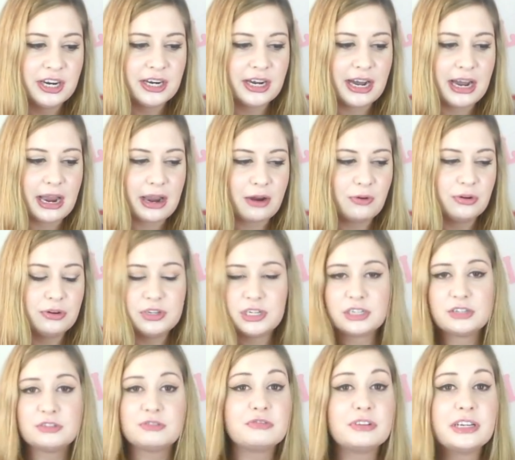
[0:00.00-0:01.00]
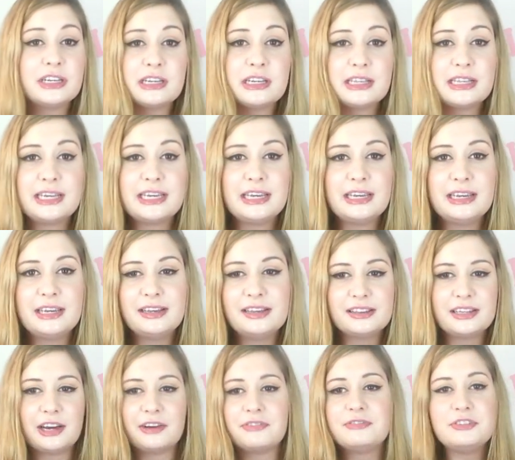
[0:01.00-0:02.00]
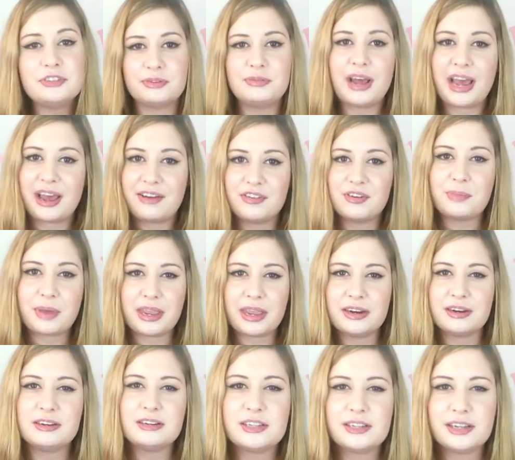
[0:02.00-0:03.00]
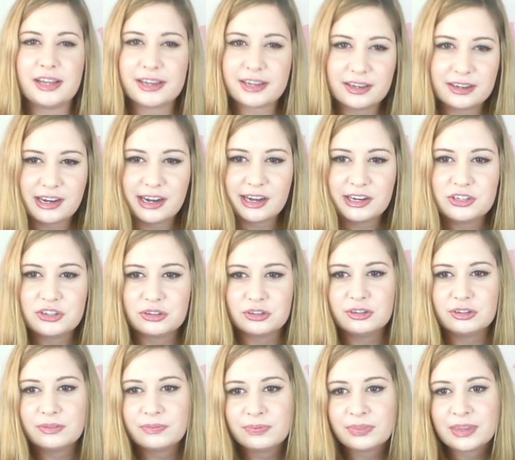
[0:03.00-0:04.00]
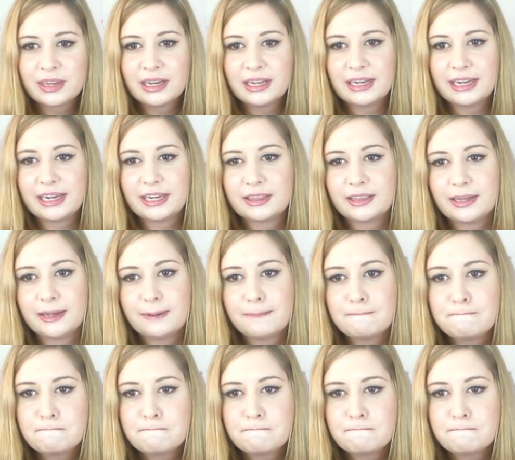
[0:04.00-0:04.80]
I would just really love to have it made into like a cartoon like that.